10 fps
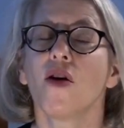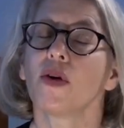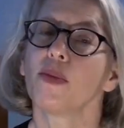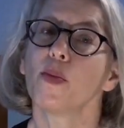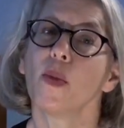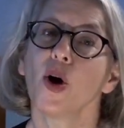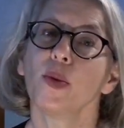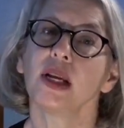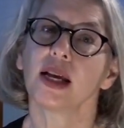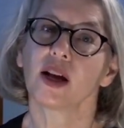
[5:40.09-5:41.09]
From the
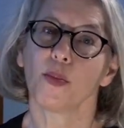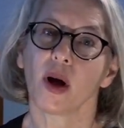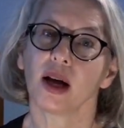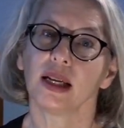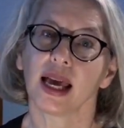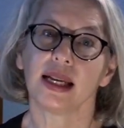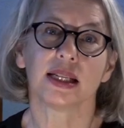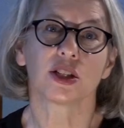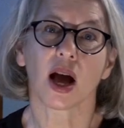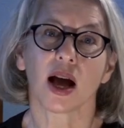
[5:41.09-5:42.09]
moment Ichabod
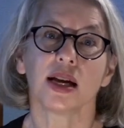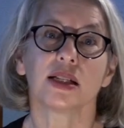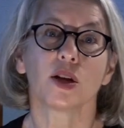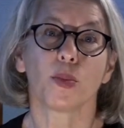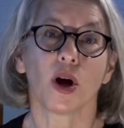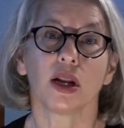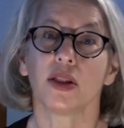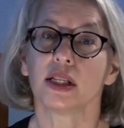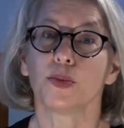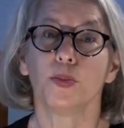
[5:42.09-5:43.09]
laid his eyes
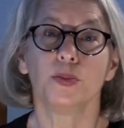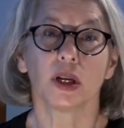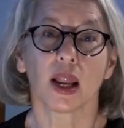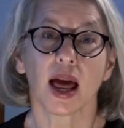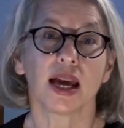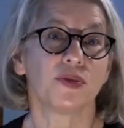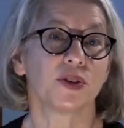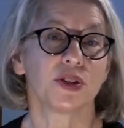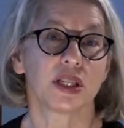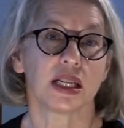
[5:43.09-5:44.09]
upon this
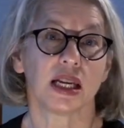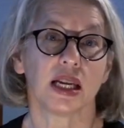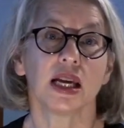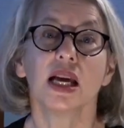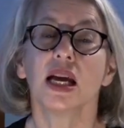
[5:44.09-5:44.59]
delightful scene,